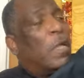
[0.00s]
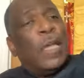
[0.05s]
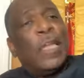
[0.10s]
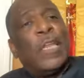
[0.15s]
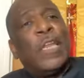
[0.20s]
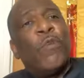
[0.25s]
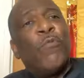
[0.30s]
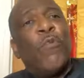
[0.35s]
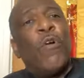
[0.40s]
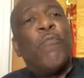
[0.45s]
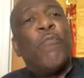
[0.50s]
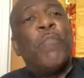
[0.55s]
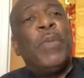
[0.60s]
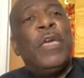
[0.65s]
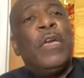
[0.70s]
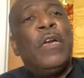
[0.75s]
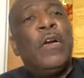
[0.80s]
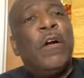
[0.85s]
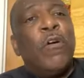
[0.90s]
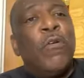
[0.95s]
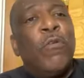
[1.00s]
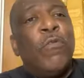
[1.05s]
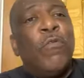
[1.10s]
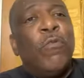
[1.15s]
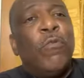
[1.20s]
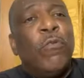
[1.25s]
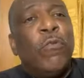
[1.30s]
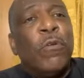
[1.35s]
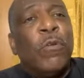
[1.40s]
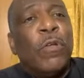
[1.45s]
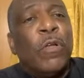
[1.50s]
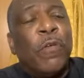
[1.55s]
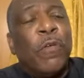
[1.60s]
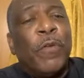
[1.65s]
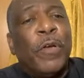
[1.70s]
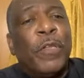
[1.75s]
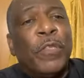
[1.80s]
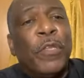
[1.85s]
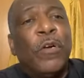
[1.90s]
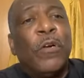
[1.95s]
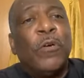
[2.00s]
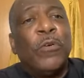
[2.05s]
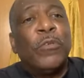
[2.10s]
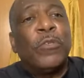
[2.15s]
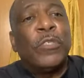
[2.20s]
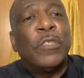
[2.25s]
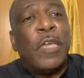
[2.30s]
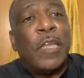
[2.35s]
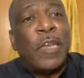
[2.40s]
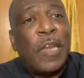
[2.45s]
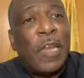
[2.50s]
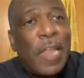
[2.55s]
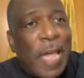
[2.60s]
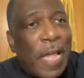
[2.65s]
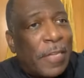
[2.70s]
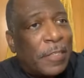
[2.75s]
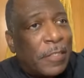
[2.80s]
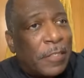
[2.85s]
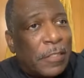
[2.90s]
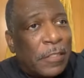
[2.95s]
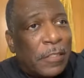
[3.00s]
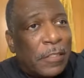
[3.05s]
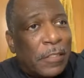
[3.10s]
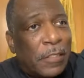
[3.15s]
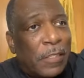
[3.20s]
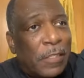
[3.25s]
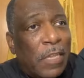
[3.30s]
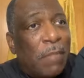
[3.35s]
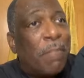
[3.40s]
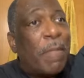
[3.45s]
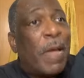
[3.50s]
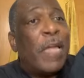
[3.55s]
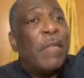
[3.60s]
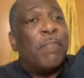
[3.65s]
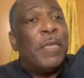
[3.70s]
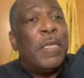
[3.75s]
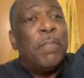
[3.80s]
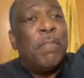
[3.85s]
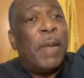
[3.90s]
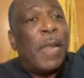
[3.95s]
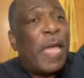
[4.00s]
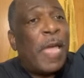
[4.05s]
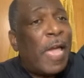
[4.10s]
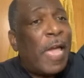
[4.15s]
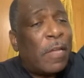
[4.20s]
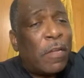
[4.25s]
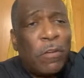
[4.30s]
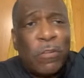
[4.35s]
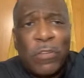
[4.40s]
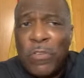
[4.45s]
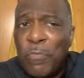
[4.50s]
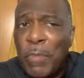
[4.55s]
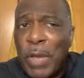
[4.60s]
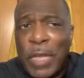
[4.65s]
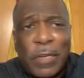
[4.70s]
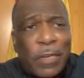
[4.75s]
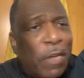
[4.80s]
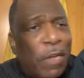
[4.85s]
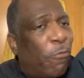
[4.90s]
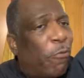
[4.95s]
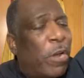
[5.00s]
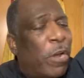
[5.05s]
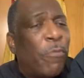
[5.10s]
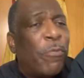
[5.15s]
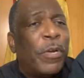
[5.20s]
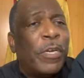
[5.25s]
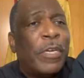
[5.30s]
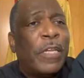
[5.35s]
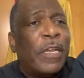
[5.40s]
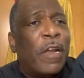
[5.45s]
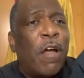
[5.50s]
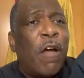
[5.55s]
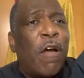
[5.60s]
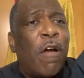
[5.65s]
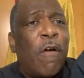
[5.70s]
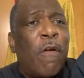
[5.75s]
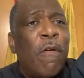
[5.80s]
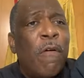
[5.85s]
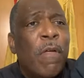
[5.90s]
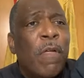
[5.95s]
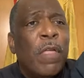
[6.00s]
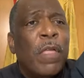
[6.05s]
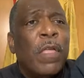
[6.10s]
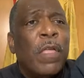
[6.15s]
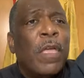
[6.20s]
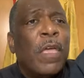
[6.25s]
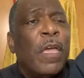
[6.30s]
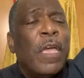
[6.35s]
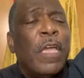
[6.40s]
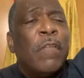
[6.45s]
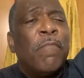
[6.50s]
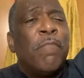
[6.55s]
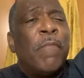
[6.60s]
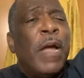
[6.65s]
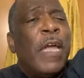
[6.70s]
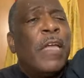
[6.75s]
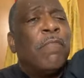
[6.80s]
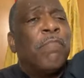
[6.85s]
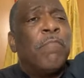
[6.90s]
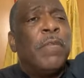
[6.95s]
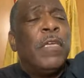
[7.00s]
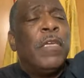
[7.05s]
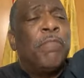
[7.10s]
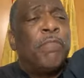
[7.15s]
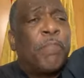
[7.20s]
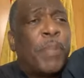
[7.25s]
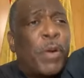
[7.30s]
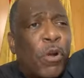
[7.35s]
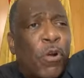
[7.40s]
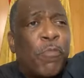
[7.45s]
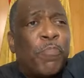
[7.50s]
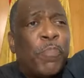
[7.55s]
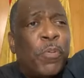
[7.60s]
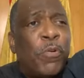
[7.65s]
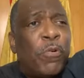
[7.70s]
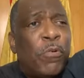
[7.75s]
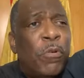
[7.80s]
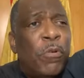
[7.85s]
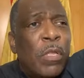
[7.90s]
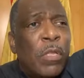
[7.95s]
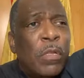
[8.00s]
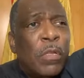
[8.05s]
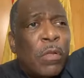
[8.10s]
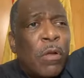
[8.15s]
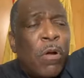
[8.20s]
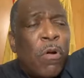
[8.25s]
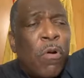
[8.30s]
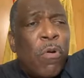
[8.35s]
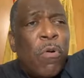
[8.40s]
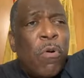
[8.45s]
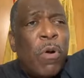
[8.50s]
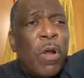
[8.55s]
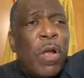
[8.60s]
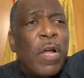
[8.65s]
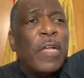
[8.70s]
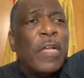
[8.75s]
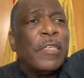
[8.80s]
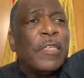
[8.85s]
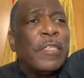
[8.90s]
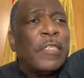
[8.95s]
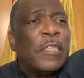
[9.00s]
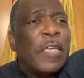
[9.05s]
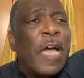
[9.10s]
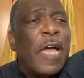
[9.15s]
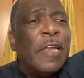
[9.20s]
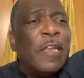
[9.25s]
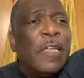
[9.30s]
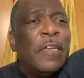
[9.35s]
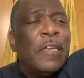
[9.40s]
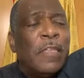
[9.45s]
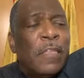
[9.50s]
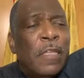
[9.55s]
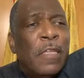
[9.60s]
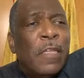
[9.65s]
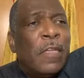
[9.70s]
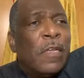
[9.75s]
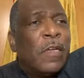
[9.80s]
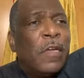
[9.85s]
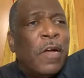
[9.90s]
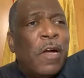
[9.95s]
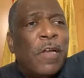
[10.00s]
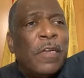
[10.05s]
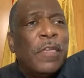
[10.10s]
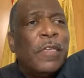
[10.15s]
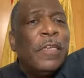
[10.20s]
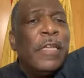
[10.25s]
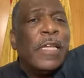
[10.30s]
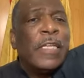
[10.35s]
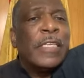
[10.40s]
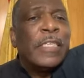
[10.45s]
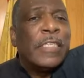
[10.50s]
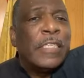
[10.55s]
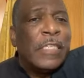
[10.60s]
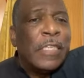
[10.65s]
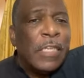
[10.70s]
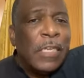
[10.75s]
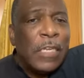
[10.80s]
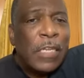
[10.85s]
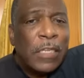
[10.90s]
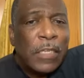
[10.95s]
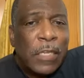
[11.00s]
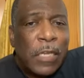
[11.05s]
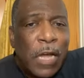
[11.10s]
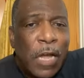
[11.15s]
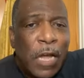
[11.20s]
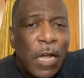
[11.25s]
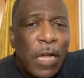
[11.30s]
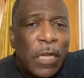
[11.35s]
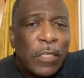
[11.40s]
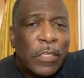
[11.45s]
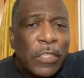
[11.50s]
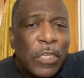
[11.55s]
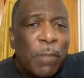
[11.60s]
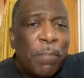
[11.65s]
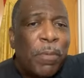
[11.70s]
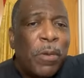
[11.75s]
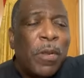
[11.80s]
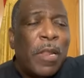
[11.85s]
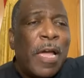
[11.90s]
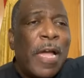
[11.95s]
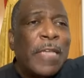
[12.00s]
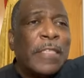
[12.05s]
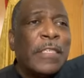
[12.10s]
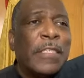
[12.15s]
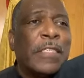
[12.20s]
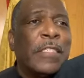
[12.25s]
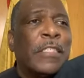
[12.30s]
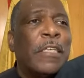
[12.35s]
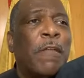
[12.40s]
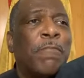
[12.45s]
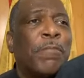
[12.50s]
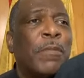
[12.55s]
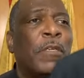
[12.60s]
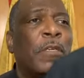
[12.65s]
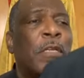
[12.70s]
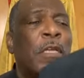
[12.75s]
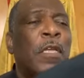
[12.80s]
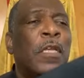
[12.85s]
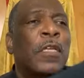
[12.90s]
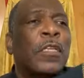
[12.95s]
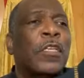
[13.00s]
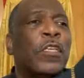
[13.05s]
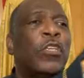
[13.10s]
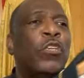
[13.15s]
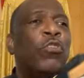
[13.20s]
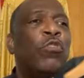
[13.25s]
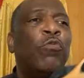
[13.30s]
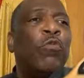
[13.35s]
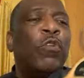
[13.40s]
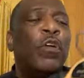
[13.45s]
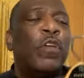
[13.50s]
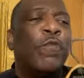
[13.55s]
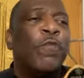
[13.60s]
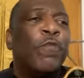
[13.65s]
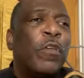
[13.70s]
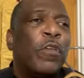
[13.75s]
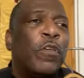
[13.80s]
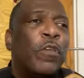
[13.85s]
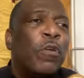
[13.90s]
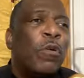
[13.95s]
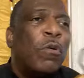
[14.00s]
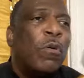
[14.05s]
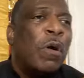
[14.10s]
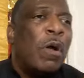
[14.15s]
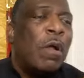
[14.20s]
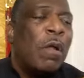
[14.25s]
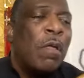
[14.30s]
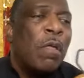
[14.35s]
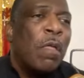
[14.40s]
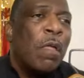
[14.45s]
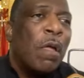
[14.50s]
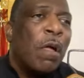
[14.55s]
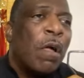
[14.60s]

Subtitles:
and it won't be gold for those that are licensed. It might be black, or you might not wear one at all. It might be purple or a solid color that symbolizes something to do with your